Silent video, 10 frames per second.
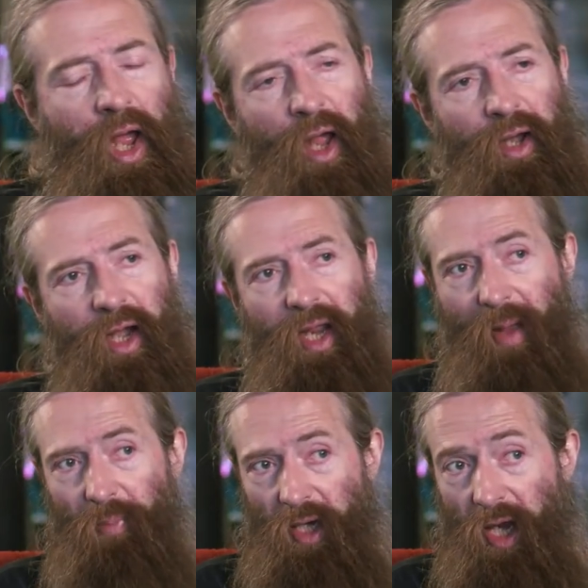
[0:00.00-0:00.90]
And any
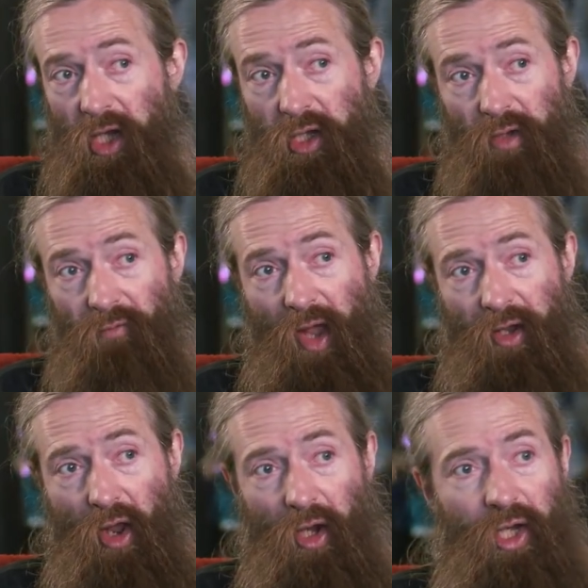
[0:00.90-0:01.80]
application of that
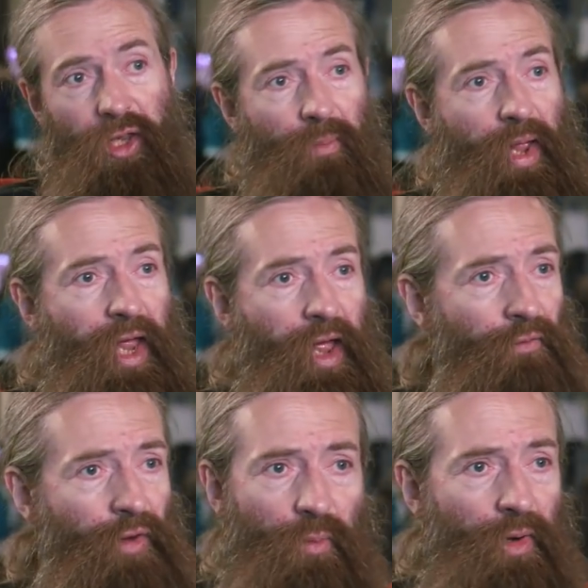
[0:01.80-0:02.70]
knowledge that may
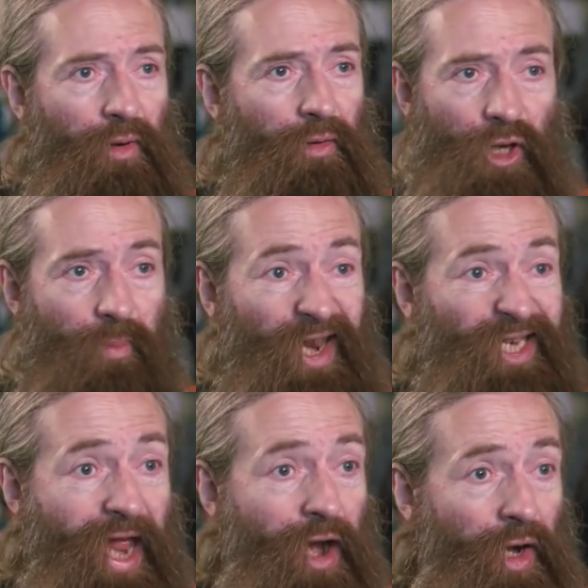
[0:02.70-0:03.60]
have
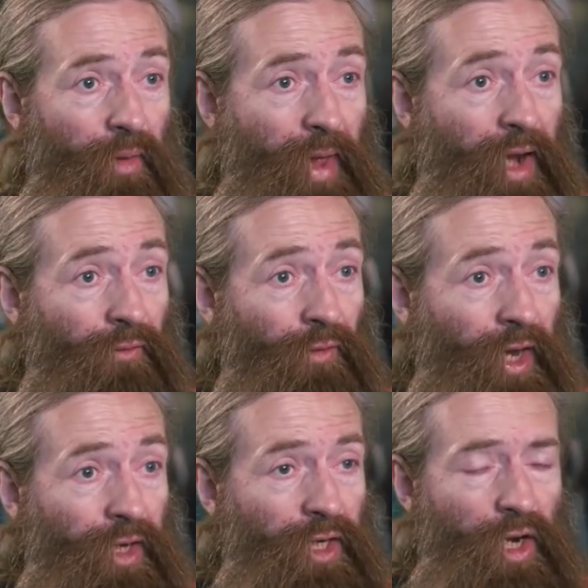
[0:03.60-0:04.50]
humanitarian
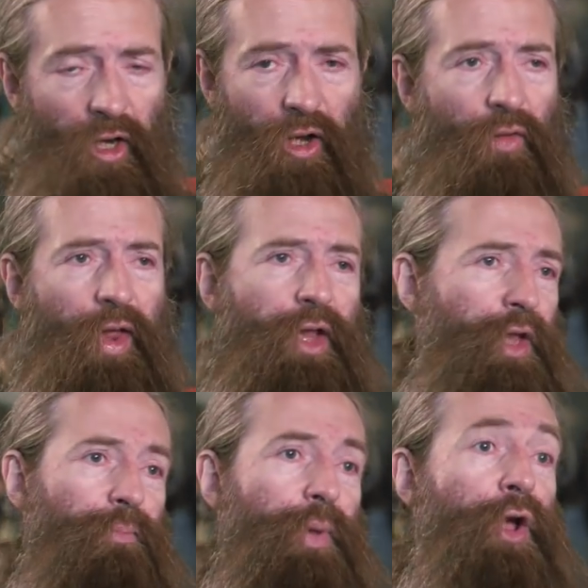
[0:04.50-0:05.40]
benefit, that's
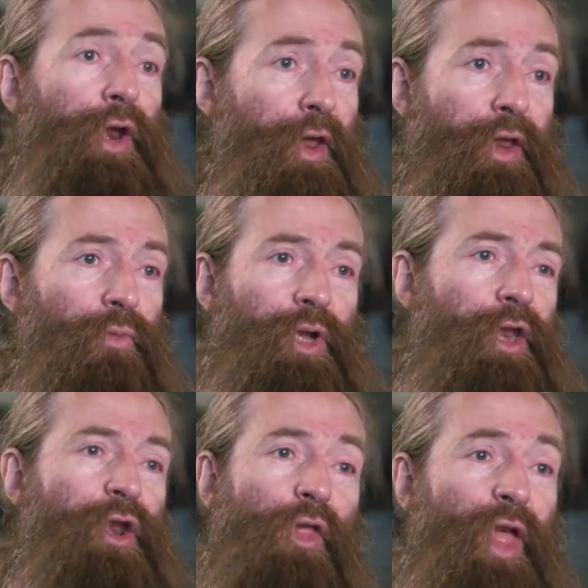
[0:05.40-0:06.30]
just a bonus, which
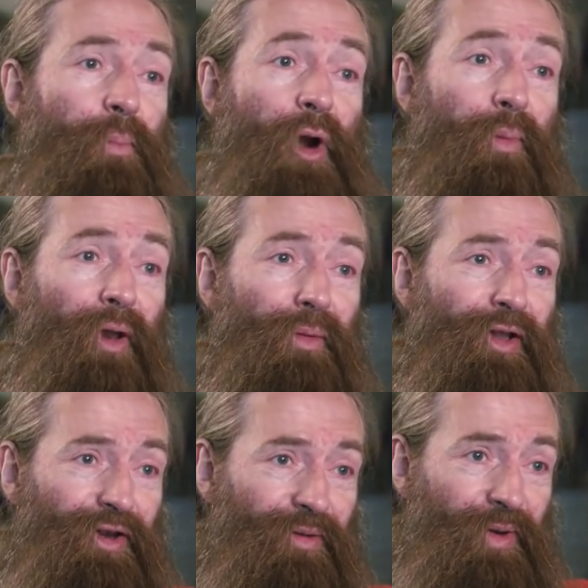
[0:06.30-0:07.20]
is not their problem,
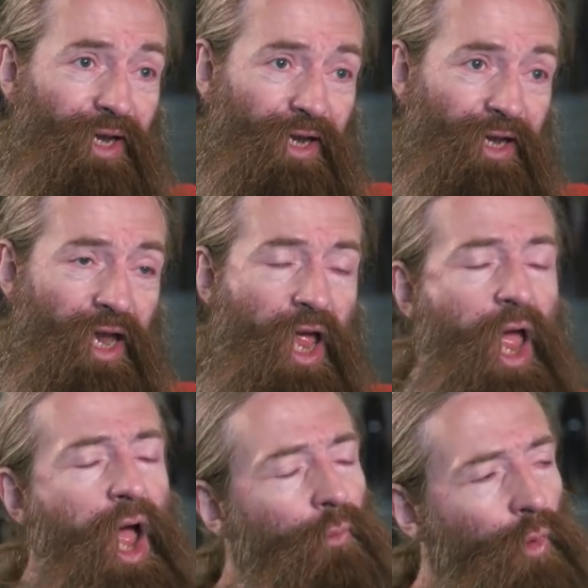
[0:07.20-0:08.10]
so to speak.
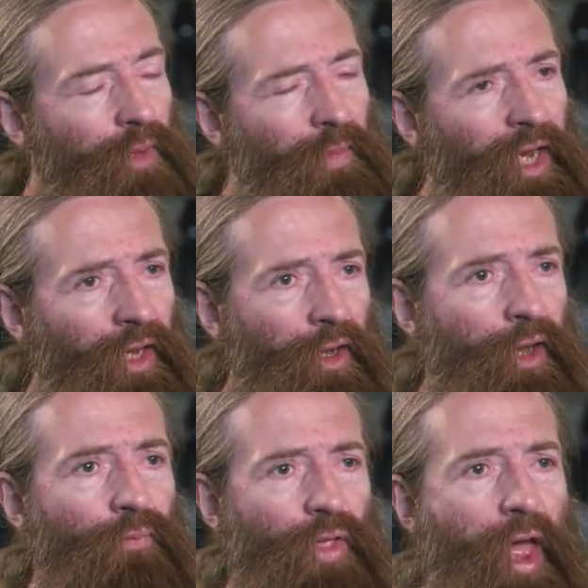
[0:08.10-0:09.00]
Which
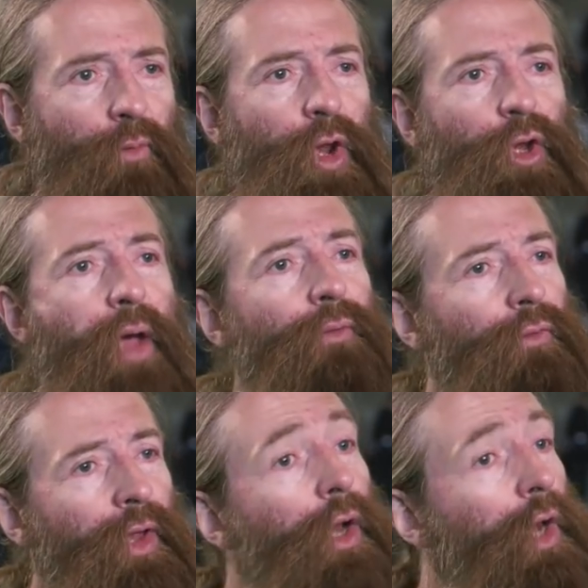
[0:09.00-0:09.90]
means that when you have a
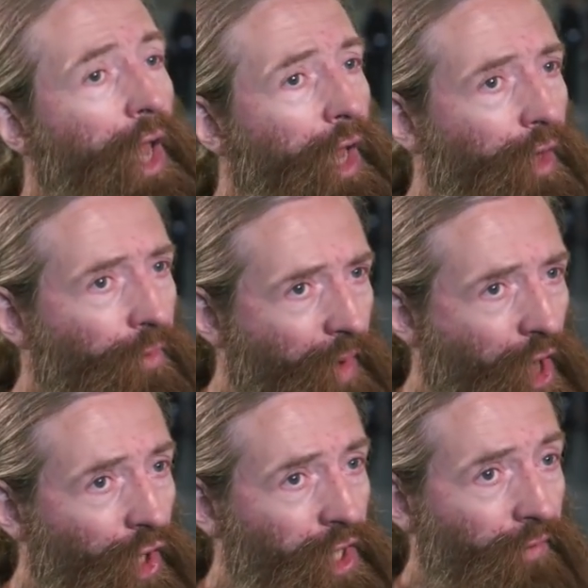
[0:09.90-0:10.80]
field like the
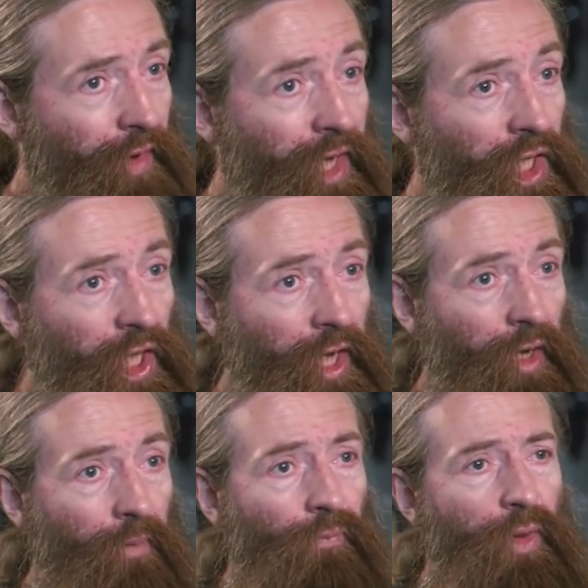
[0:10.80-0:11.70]
biology of
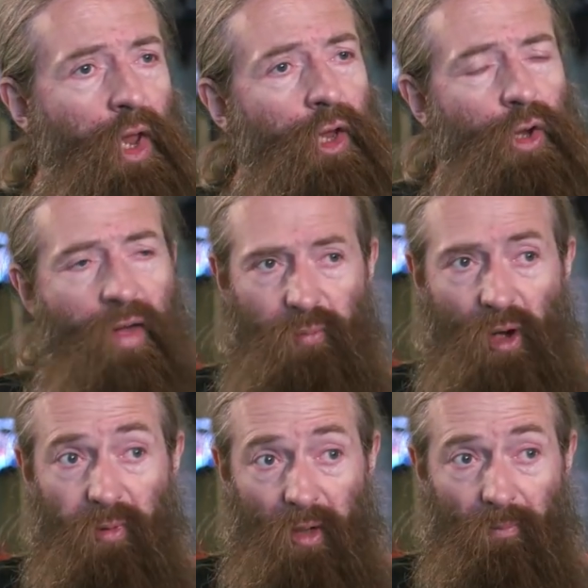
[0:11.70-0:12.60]
aging, you have a
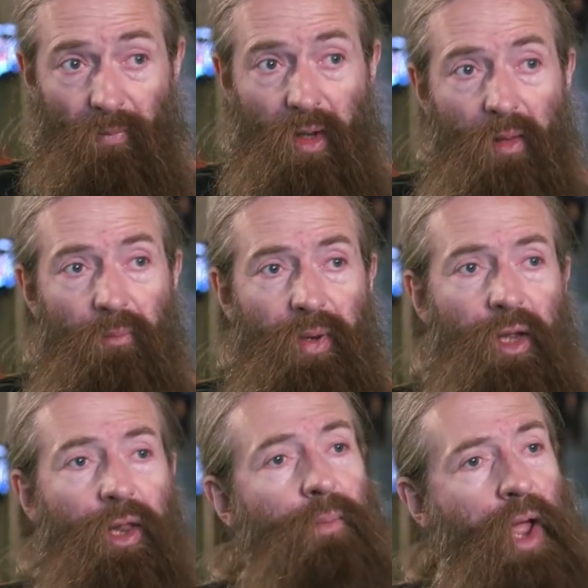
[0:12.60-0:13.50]
problem,
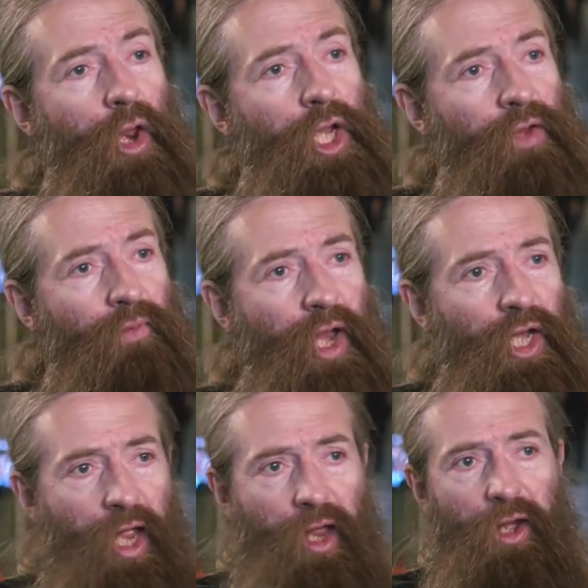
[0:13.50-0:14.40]
because the biology of
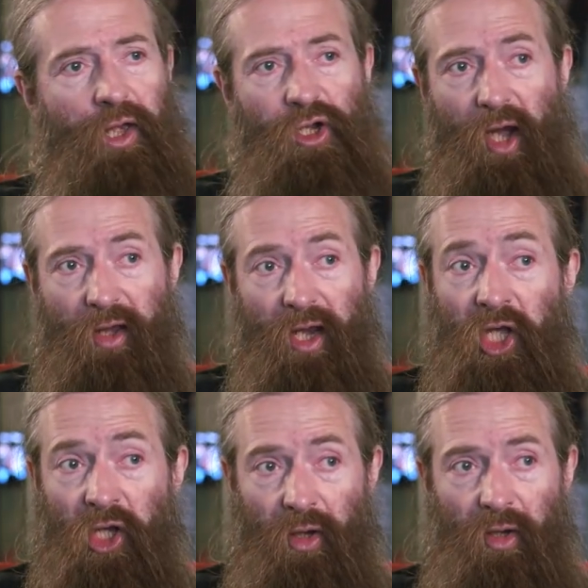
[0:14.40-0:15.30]
aging has
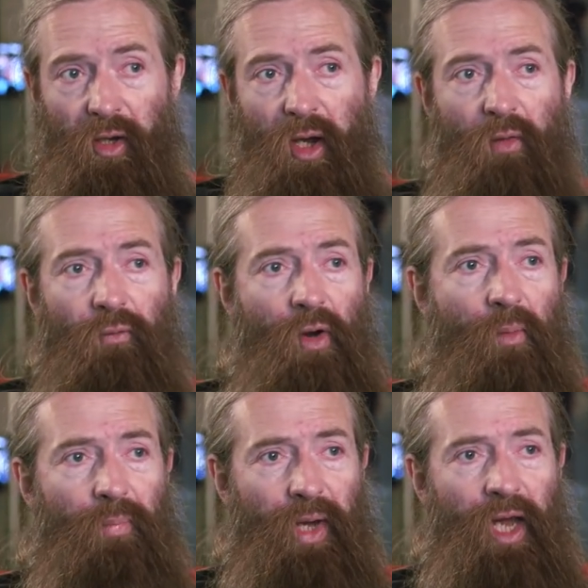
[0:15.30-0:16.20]
transitioned
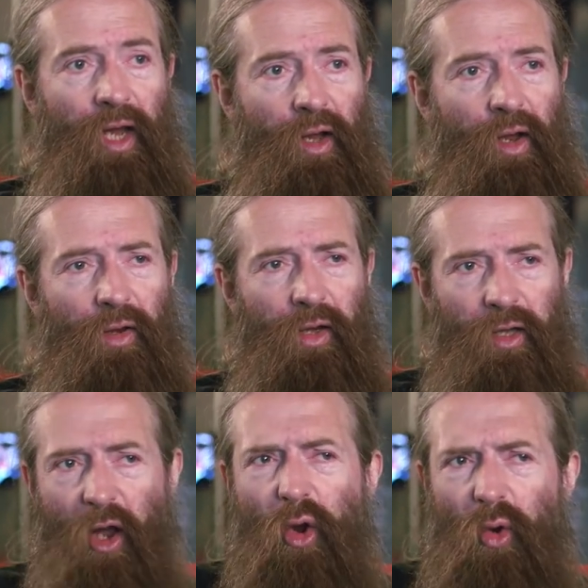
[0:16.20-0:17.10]
from being
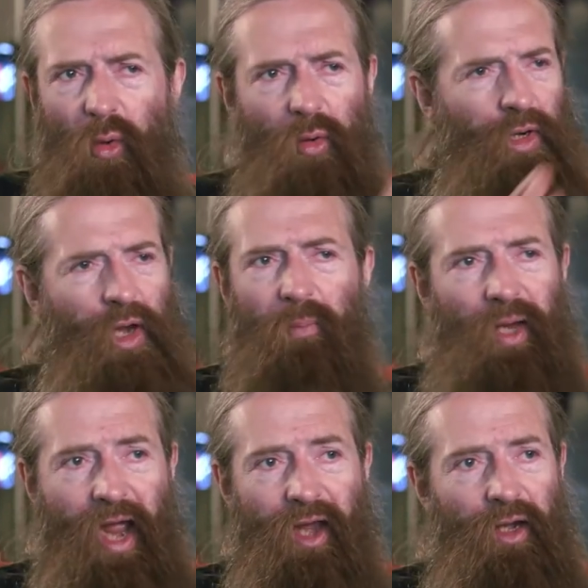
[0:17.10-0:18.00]
so
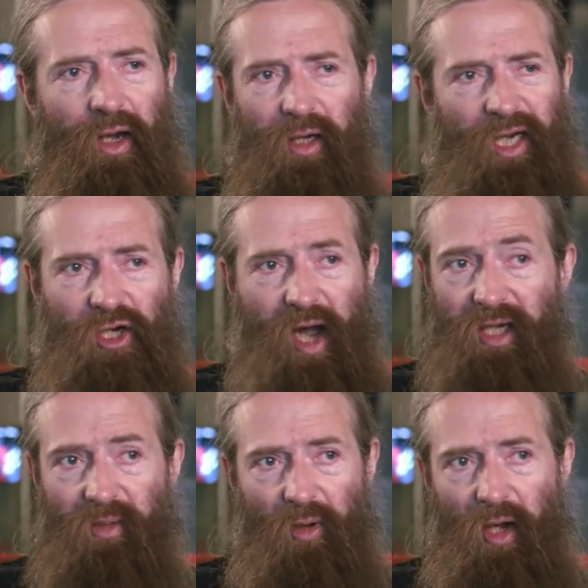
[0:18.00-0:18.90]
complicated and
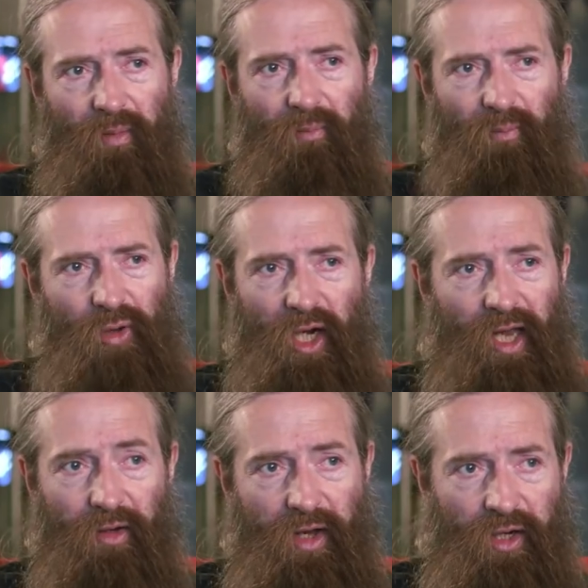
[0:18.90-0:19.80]
intractable and poorly
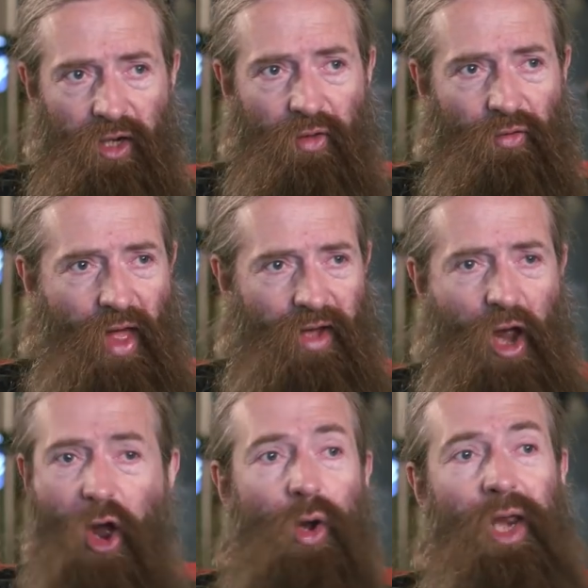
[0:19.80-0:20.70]
understood that
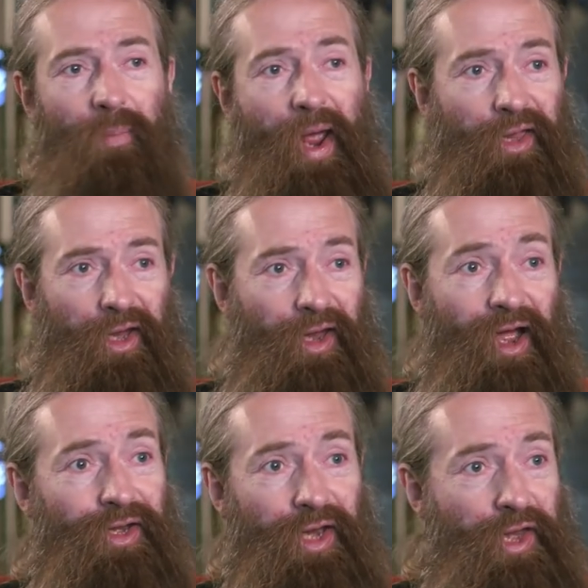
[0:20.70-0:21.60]
only basic
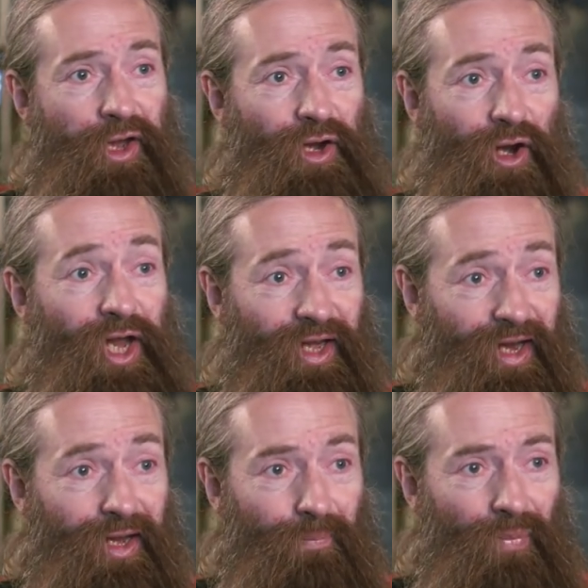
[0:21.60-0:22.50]
scientists could look at
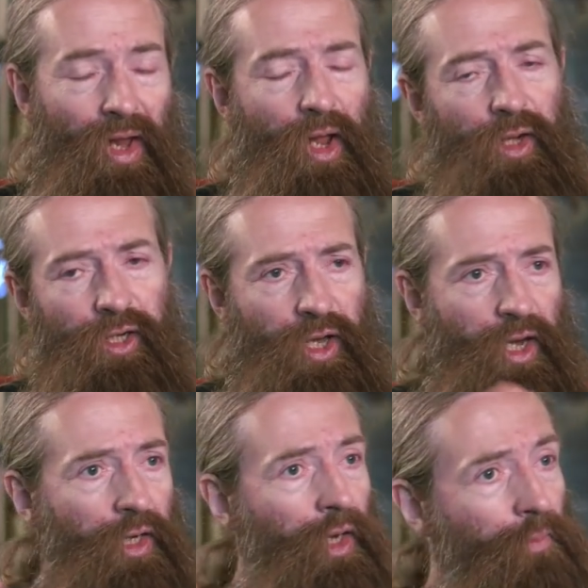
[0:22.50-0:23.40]
it, to
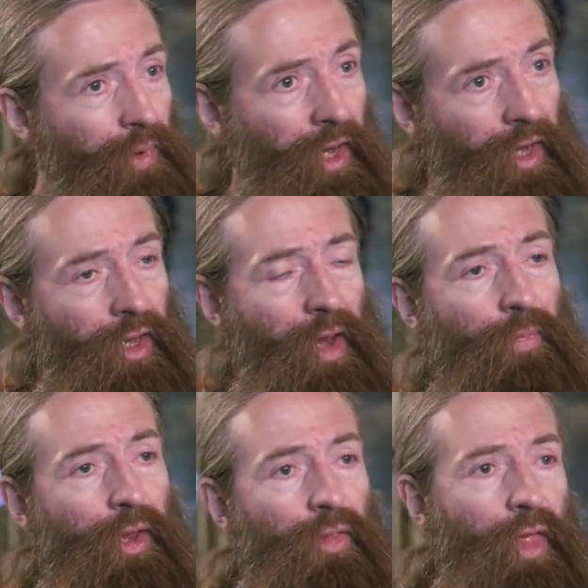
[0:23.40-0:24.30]
suddenly being
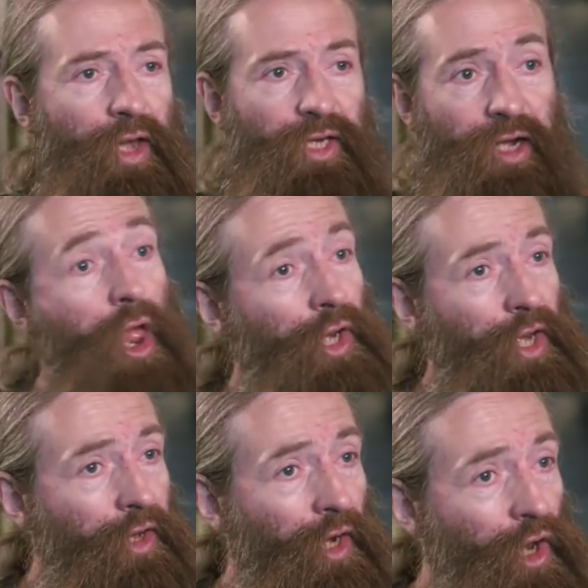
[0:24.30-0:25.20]
something that
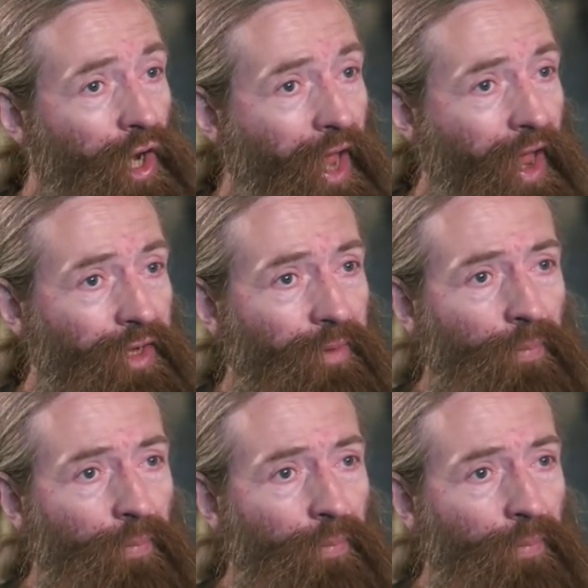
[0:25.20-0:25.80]
technologists can look at.